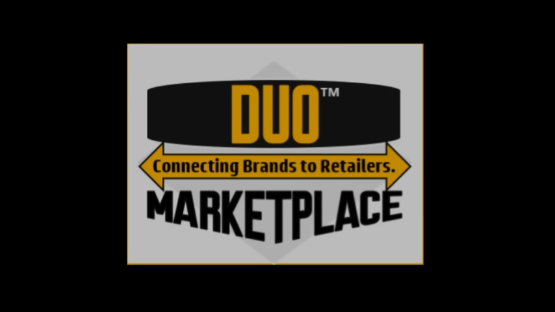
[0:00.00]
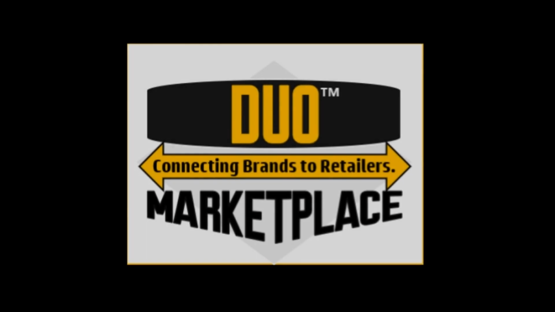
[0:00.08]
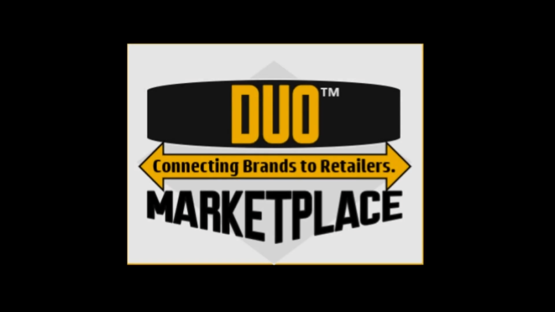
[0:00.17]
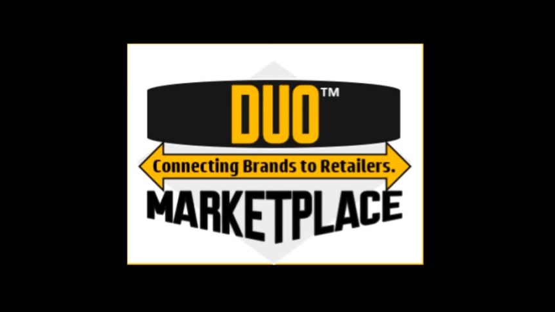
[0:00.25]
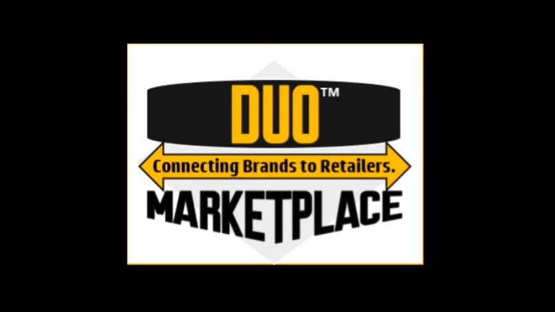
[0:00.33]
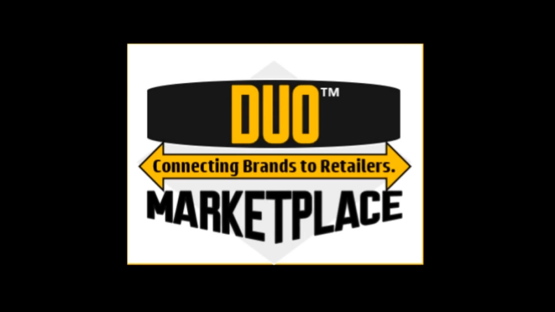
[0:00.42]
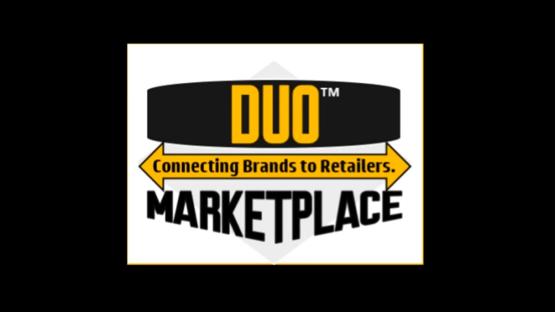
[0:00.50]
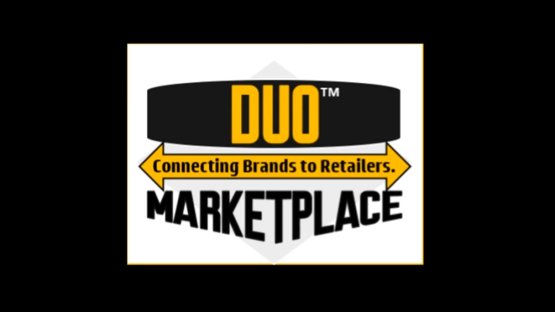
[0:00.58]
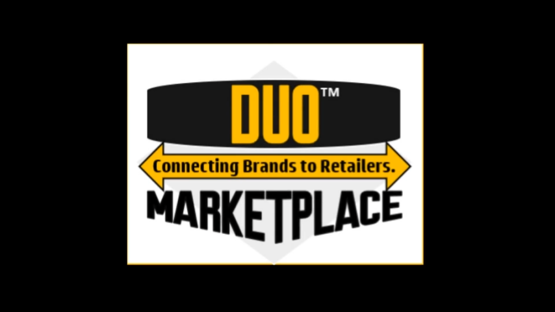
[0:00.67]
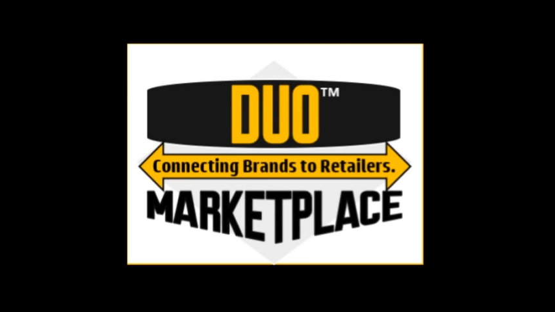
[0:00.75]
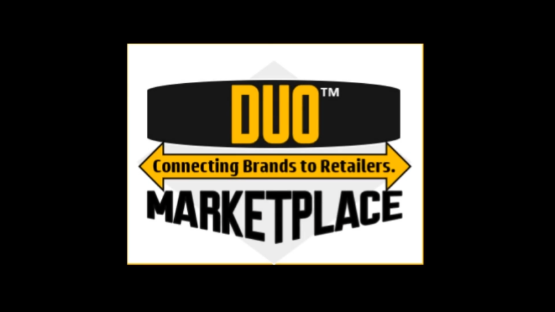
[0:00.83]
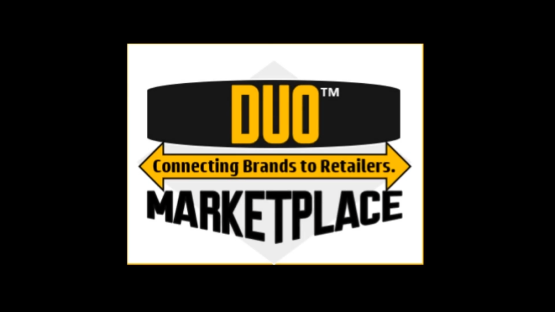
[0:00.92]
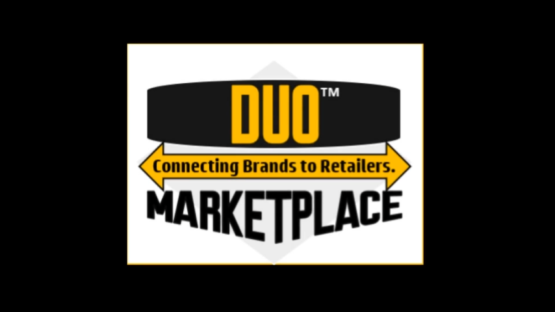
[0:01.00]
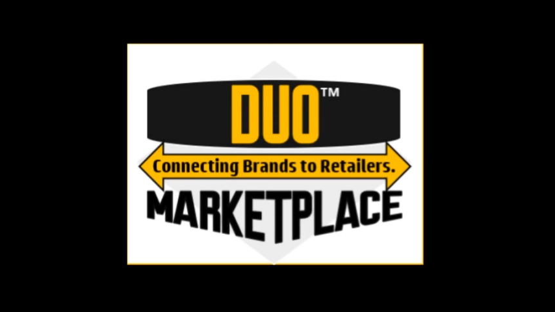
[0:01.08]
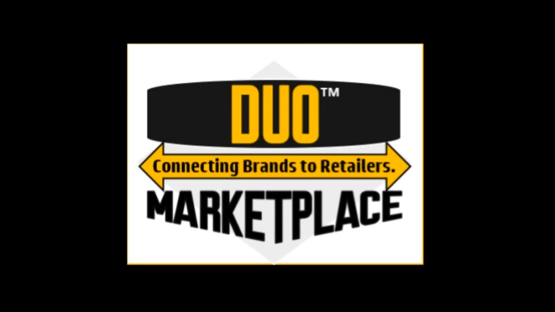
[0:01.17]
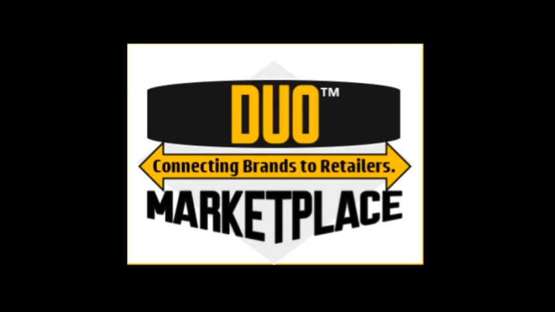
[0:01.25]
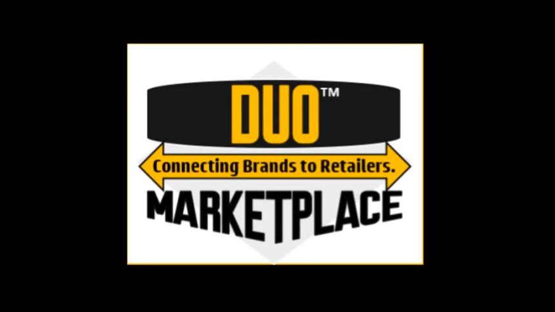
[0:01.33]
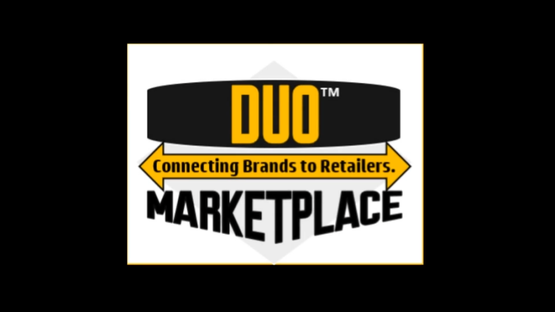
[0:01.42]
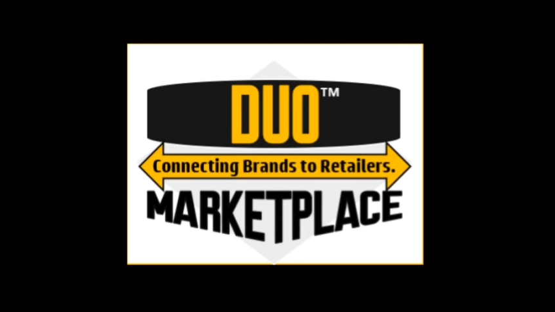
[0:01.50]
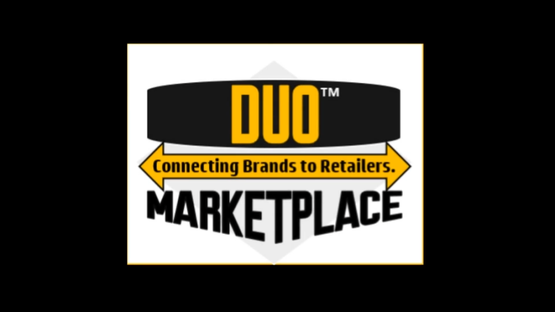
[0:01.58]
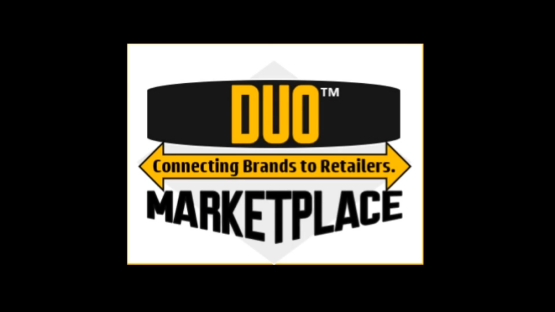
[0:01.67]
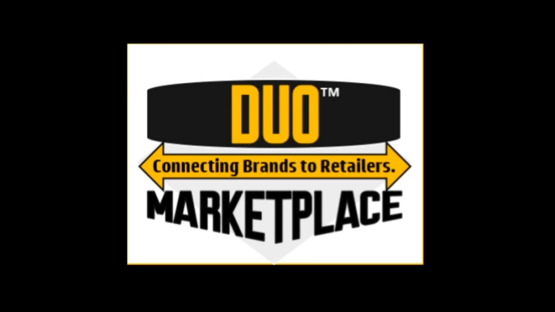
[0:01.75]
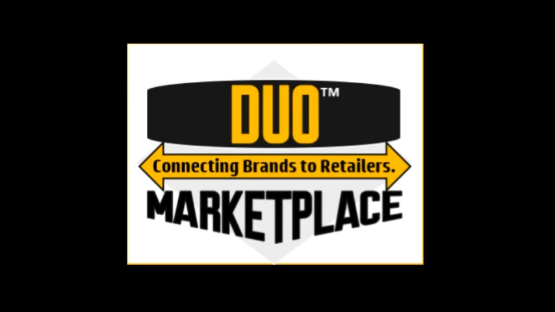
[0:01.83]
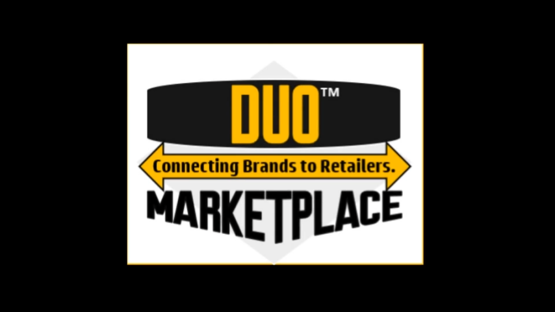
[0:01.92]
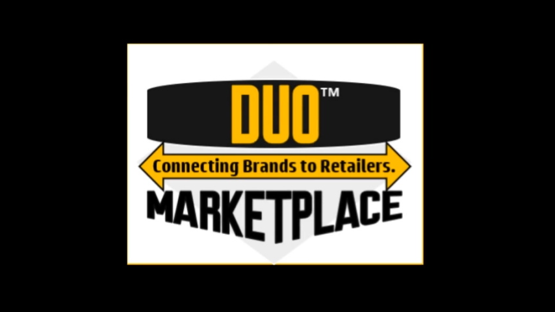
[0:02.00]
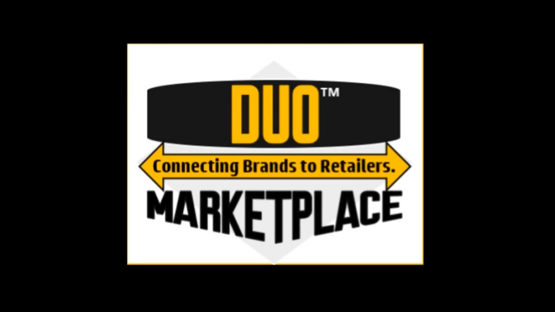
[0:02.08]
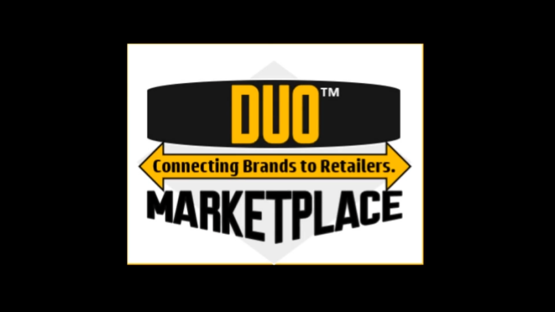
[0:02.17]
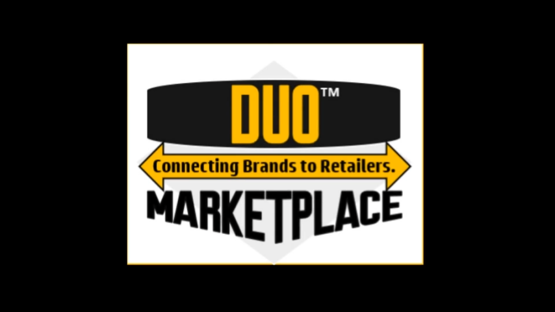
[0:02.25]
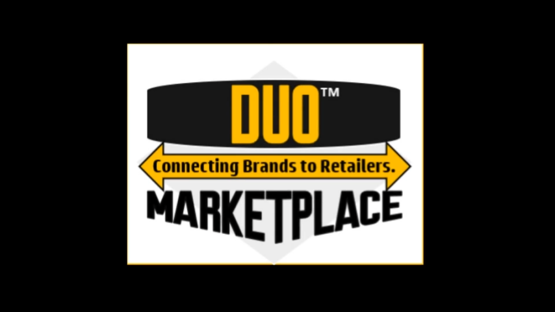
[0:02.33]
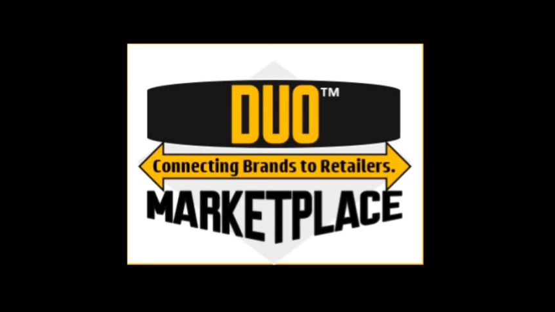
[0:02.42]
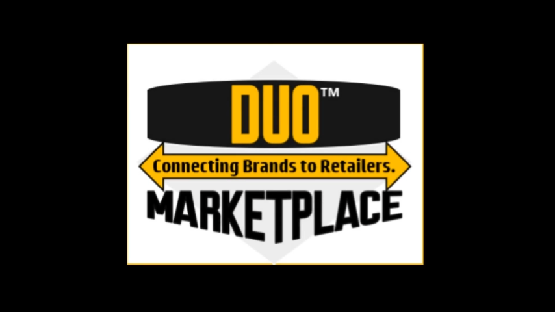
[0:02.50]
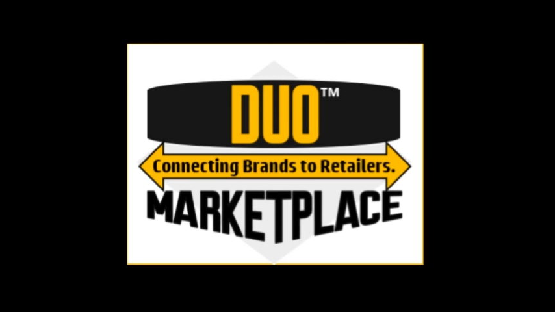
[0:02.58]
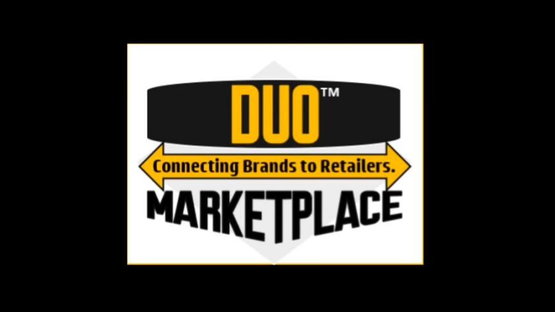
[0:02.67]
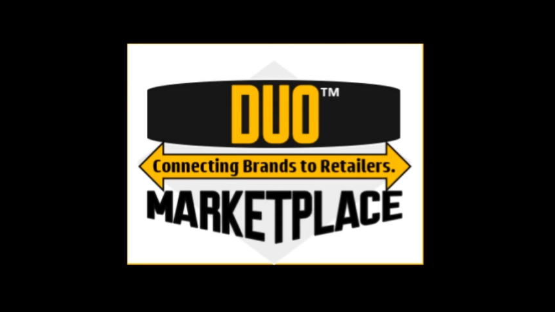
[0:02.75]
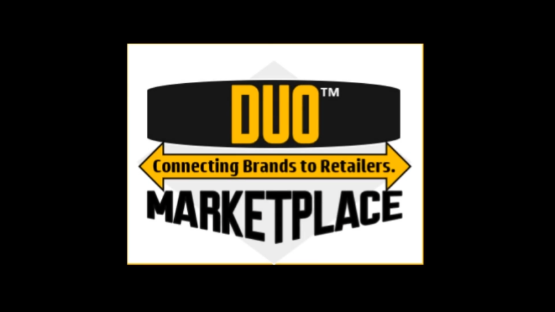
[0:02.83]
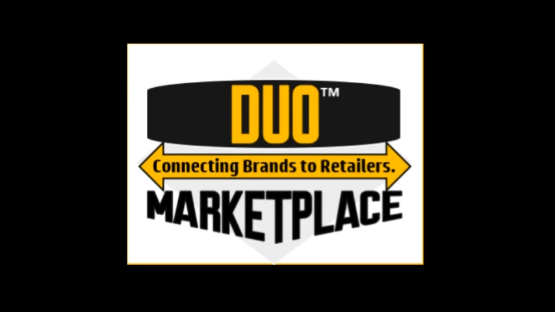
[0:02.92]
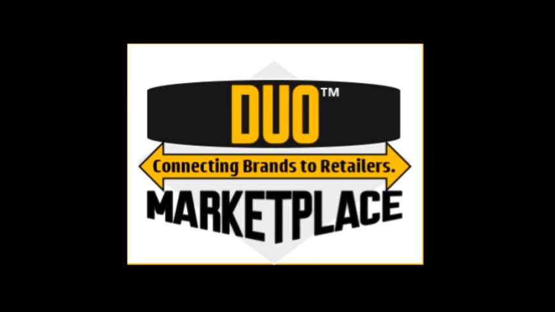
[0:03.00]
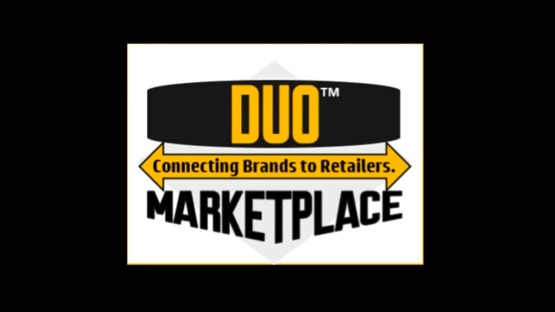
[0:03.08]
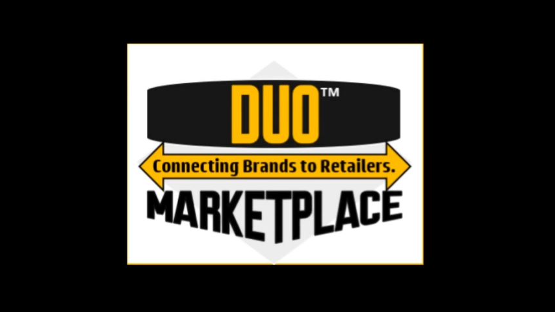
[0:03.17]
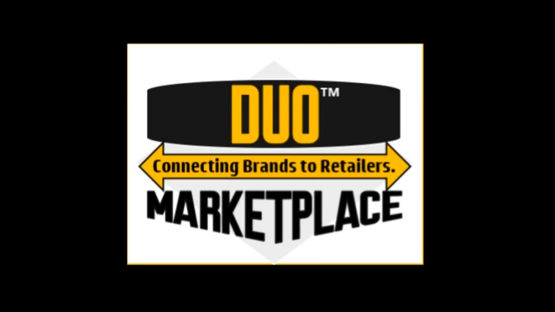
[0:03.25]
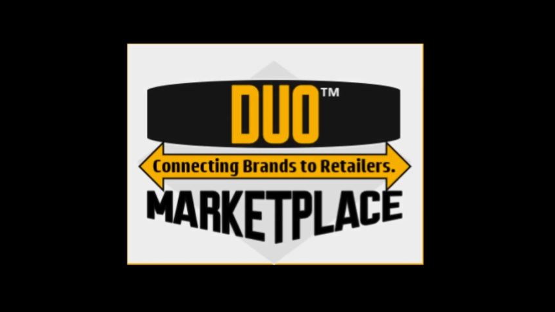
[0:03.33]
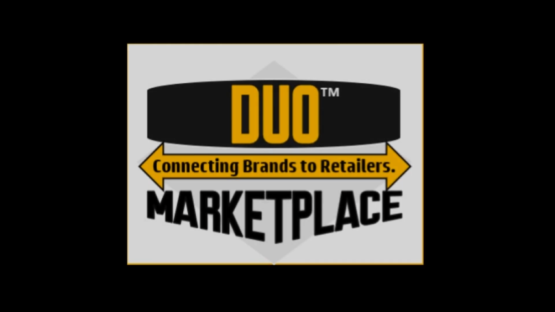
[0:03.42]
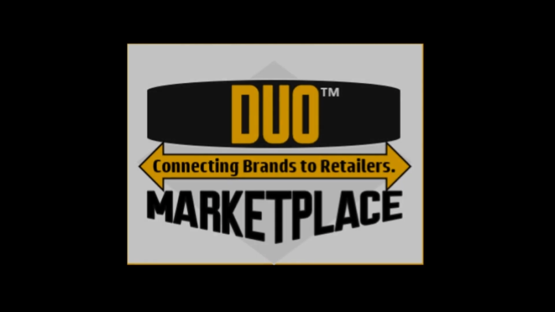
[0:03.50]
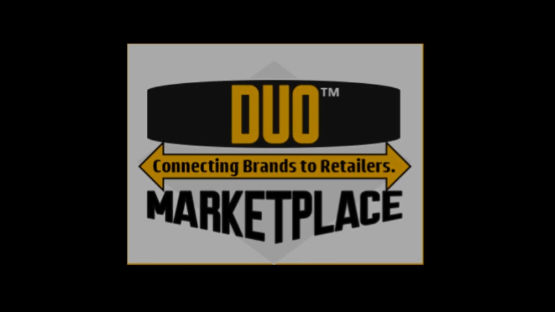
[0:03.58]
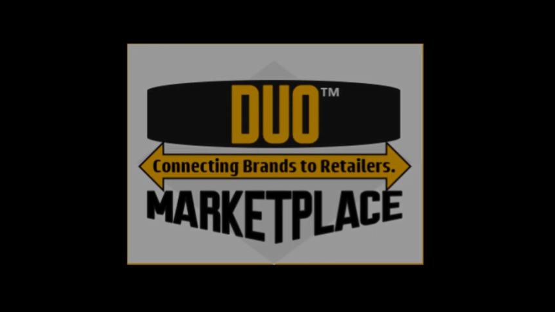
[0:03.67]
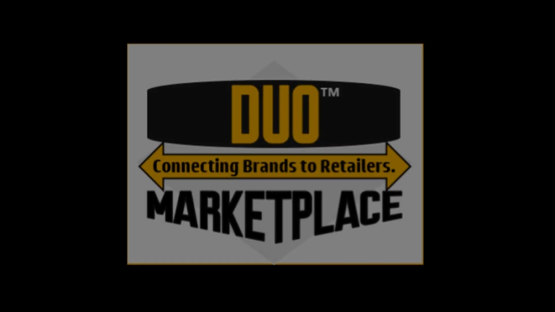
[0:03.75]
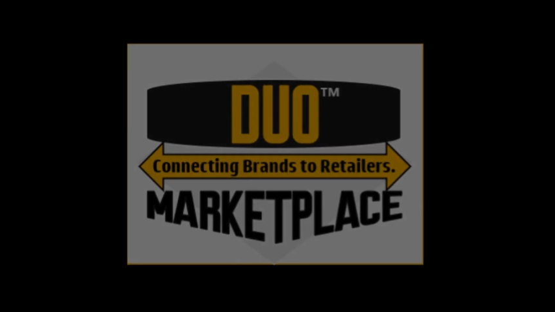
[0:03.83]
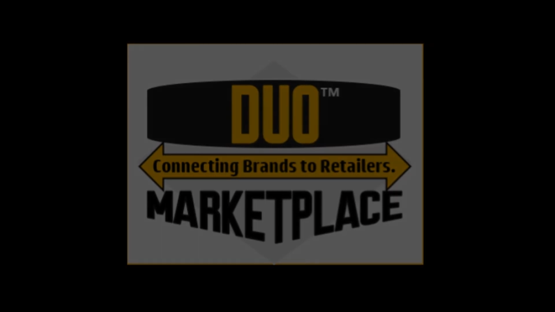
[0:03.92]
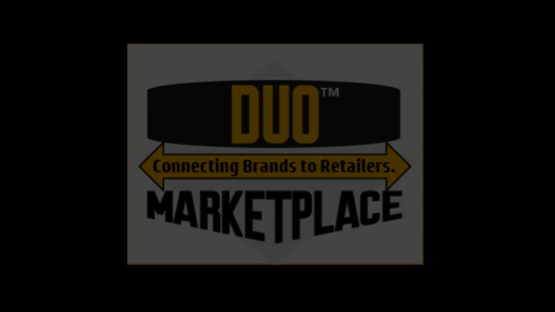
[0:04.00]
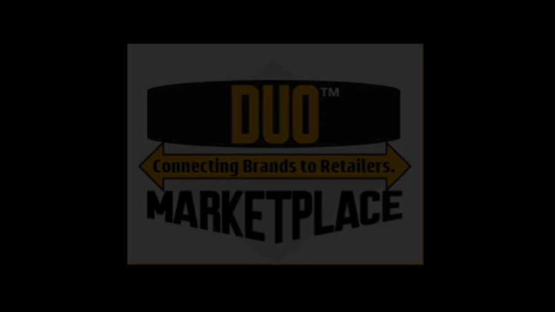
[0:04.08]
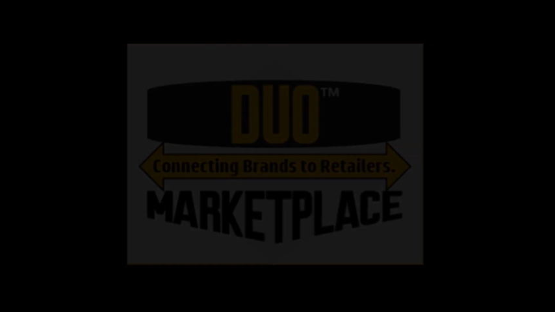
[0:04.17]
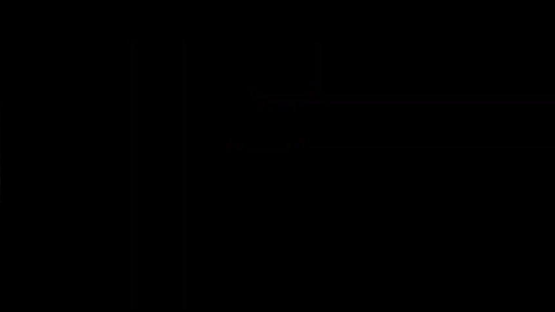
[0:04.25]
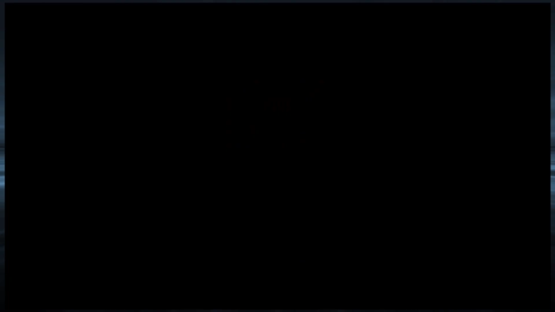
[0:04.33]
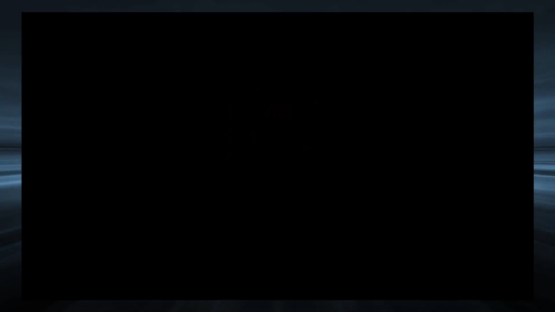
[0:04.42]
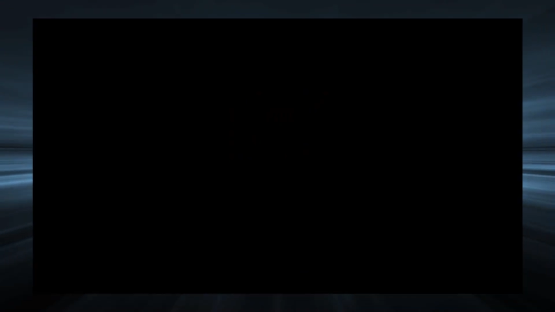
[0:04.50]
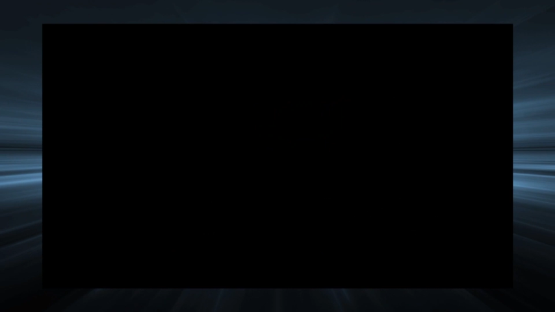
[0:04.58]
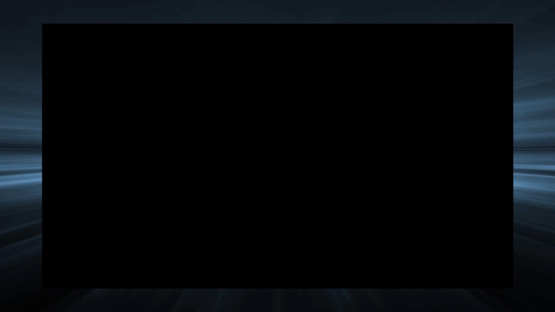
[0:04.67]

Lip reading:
[unreadable: no face in view]